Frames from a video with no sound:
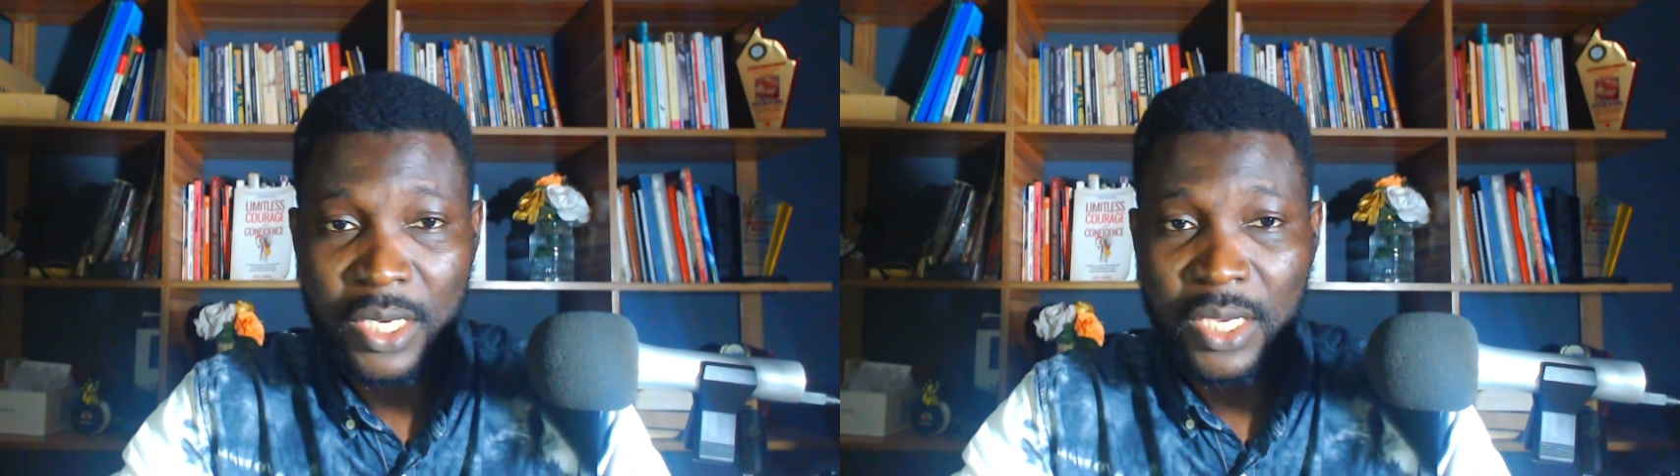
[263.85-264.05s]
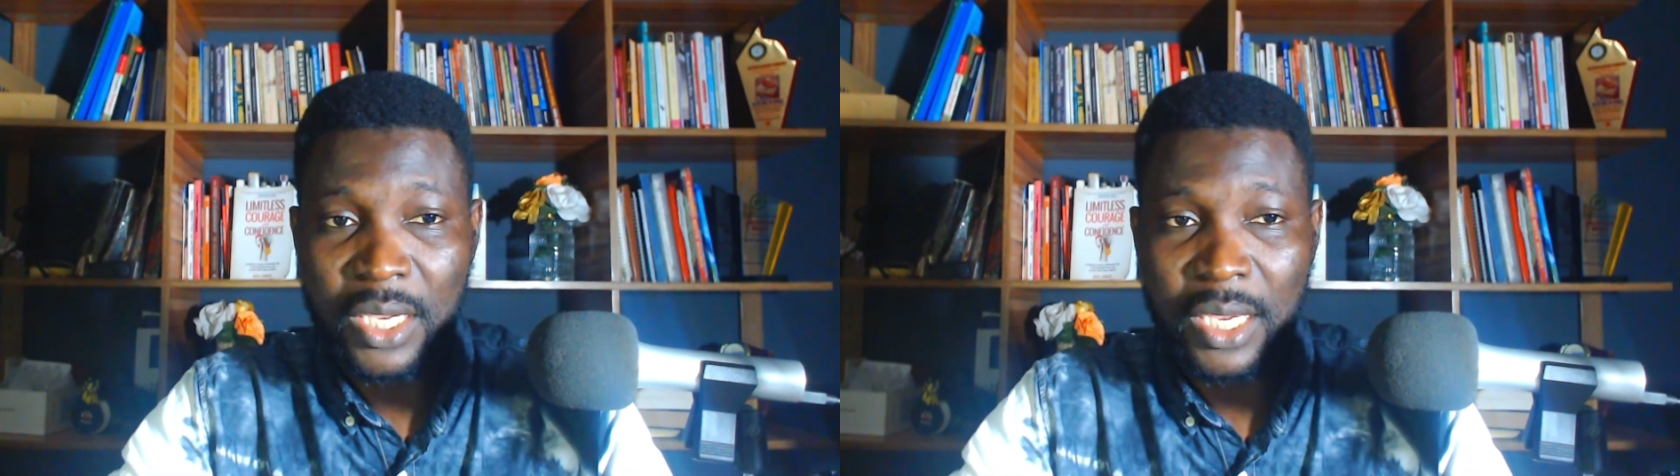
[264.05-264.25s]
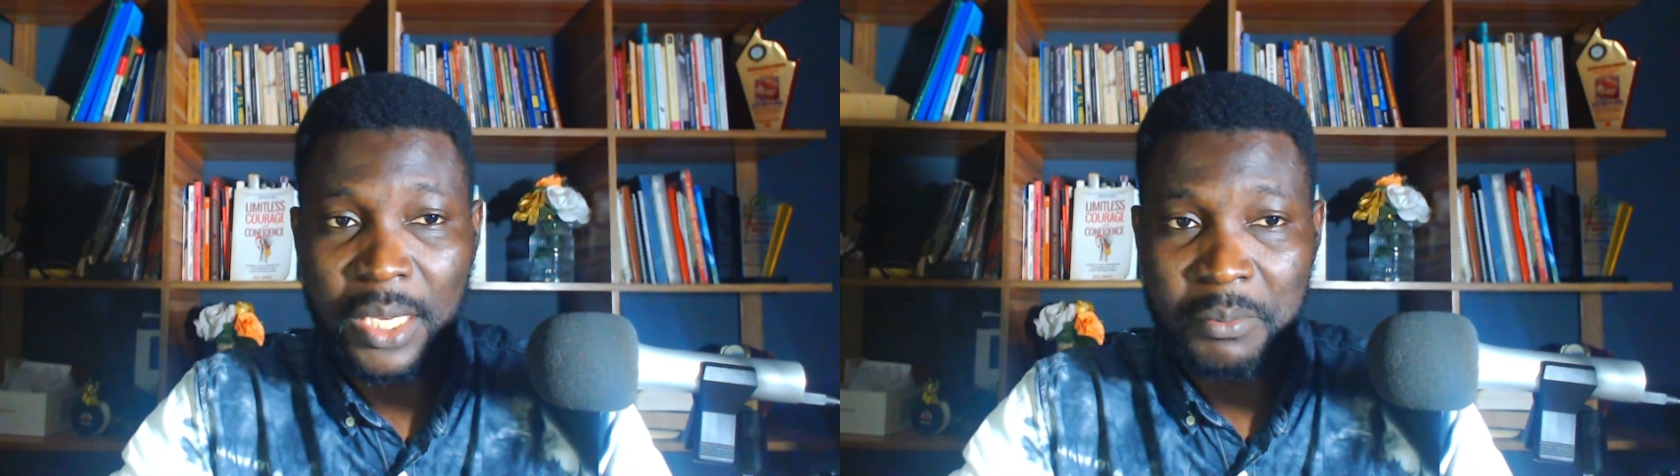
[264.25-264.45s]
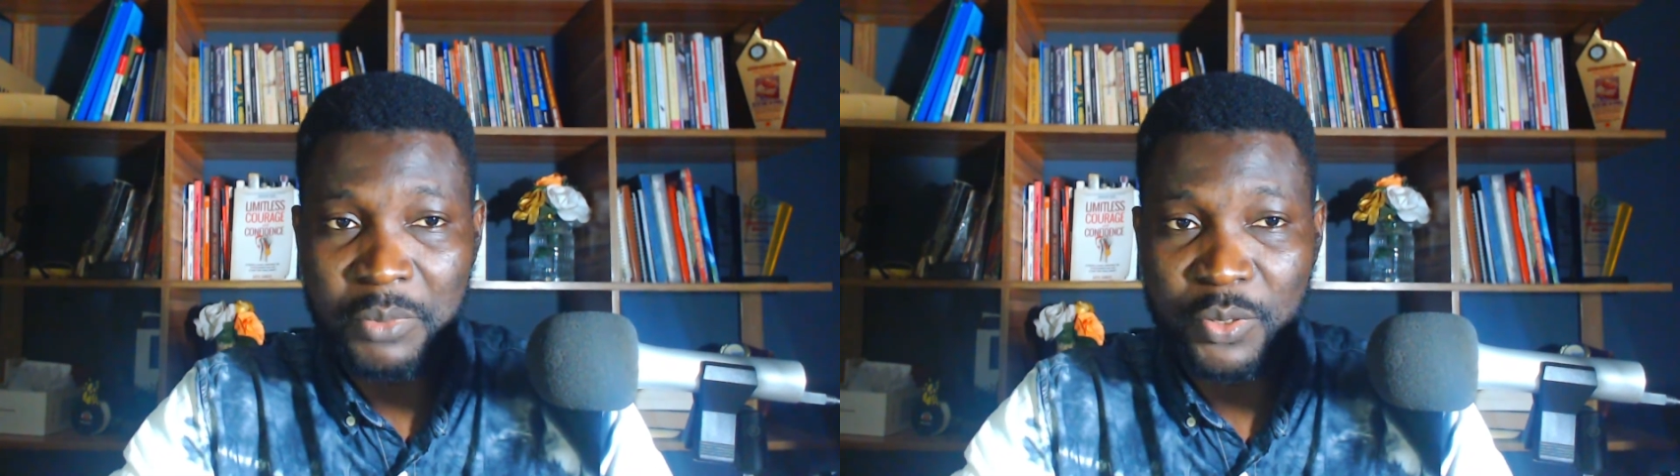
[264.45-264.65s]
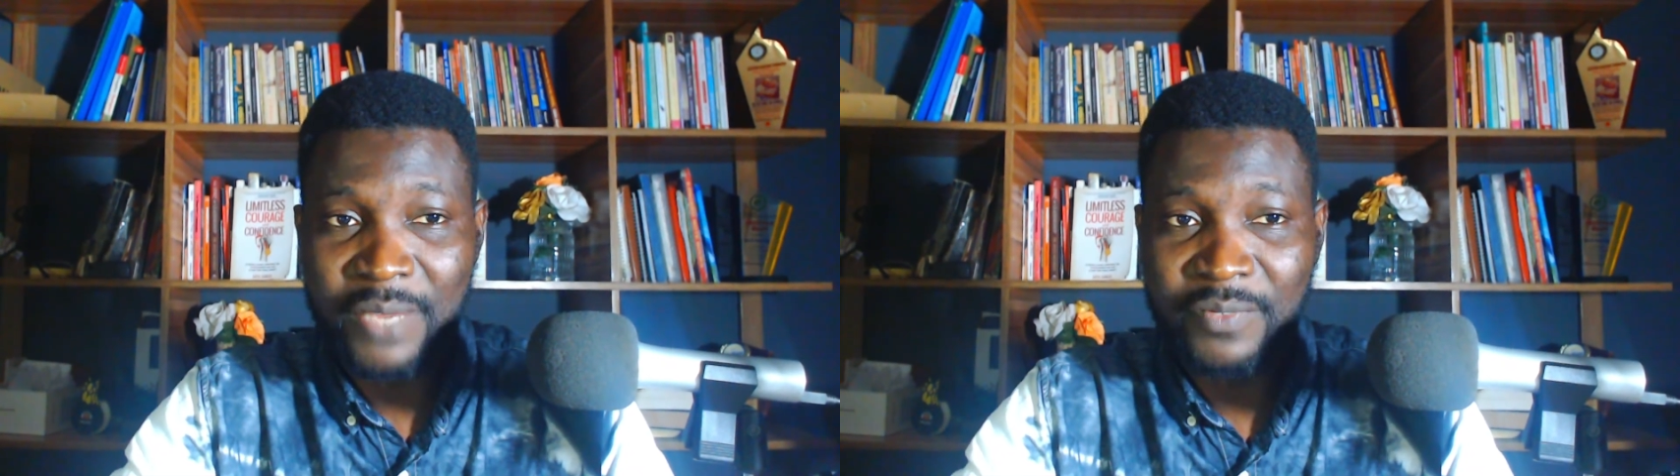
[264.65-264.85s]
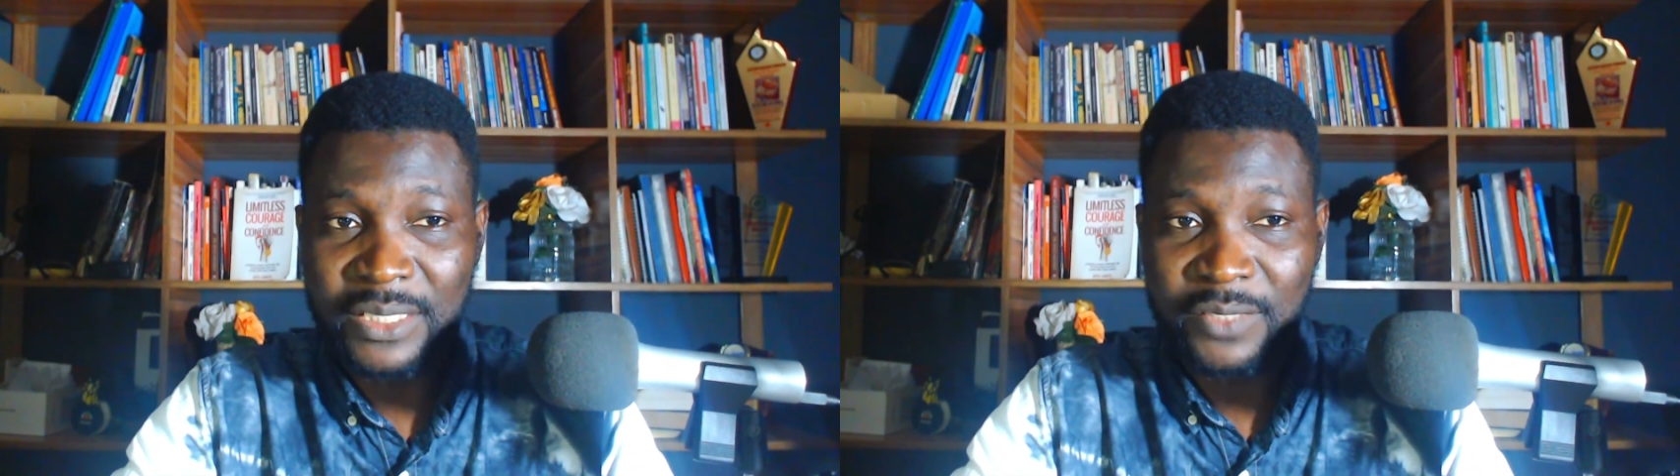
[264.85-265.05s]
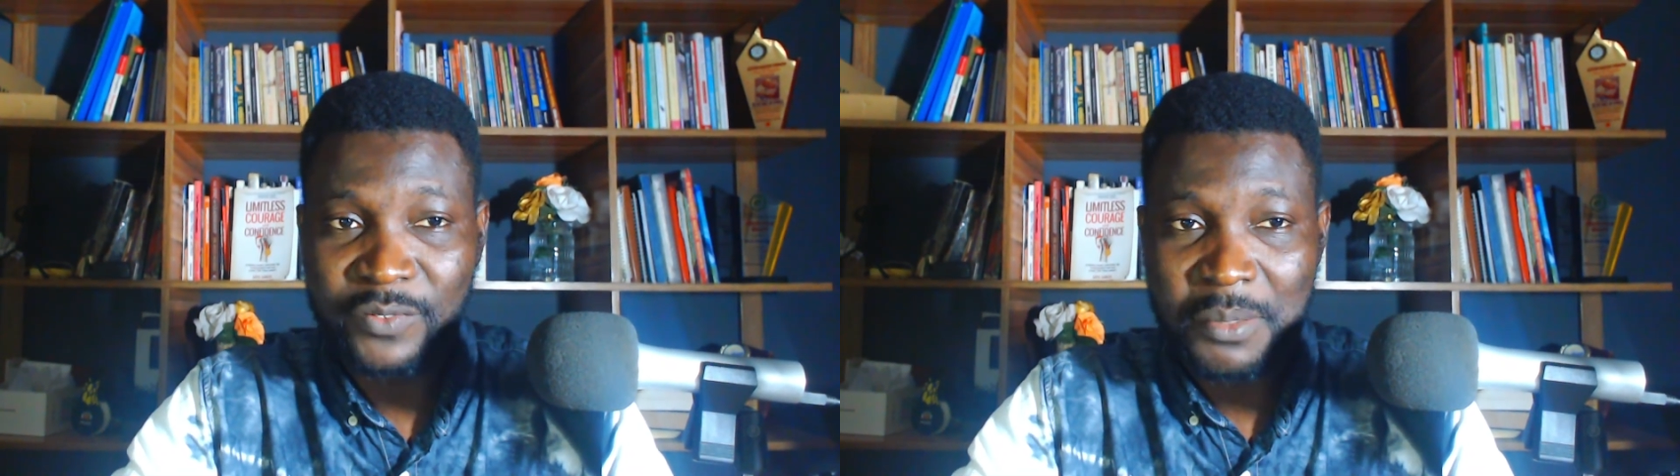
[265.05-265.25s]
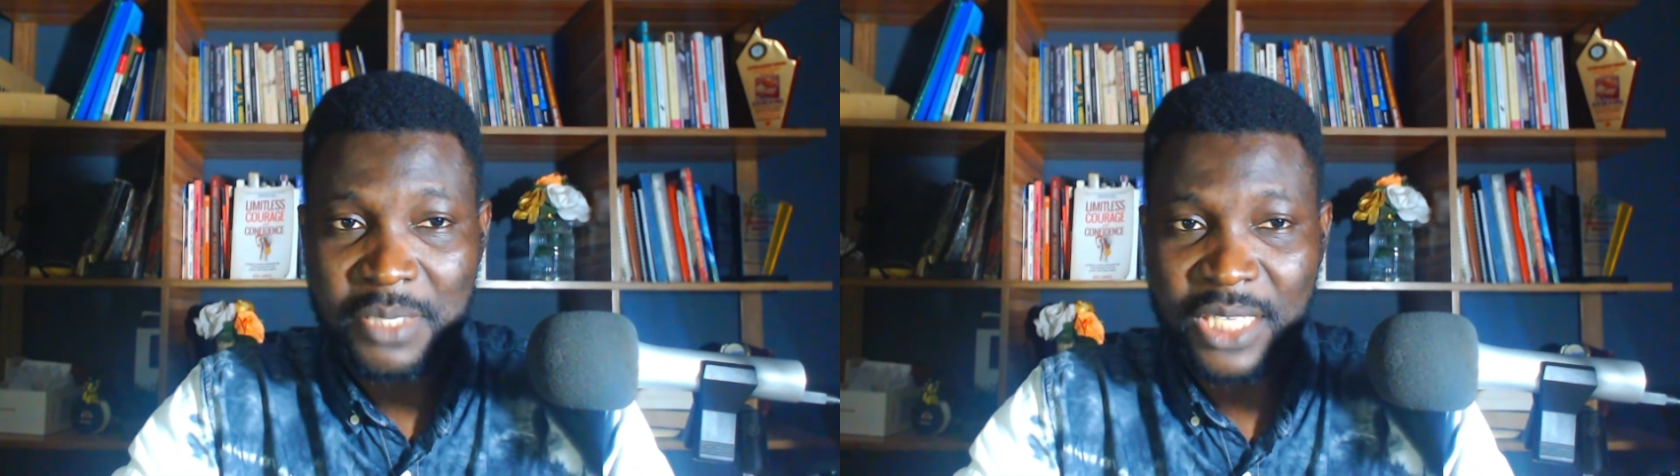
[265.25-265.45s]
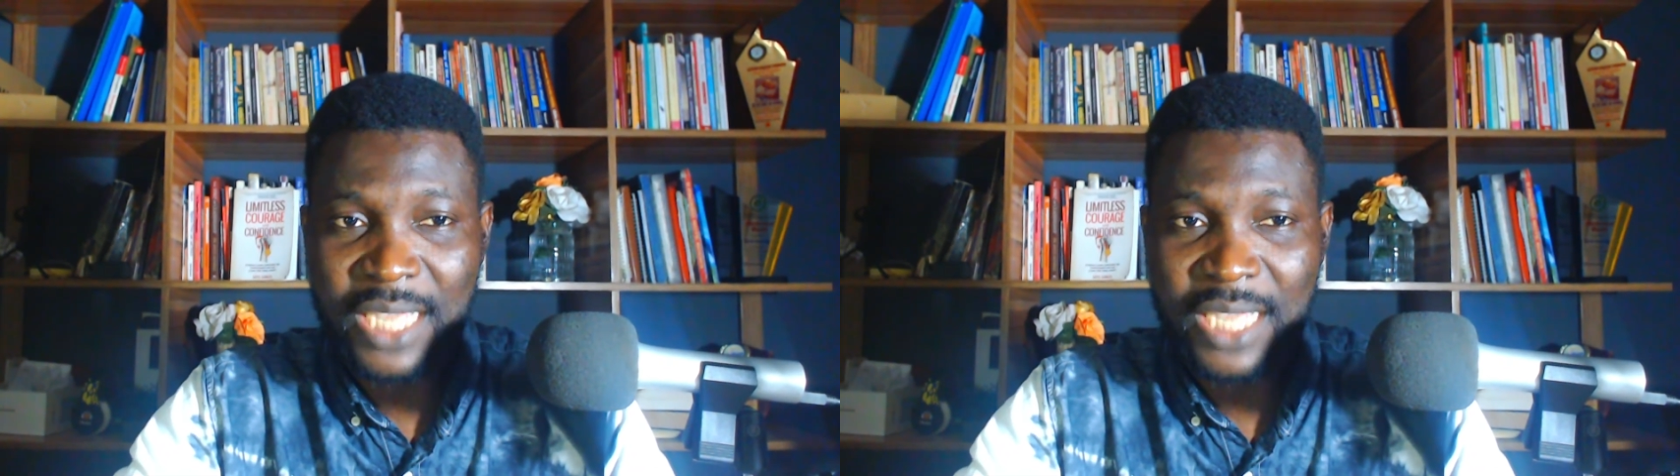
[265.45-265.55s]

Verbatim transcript: um, do everything from scratch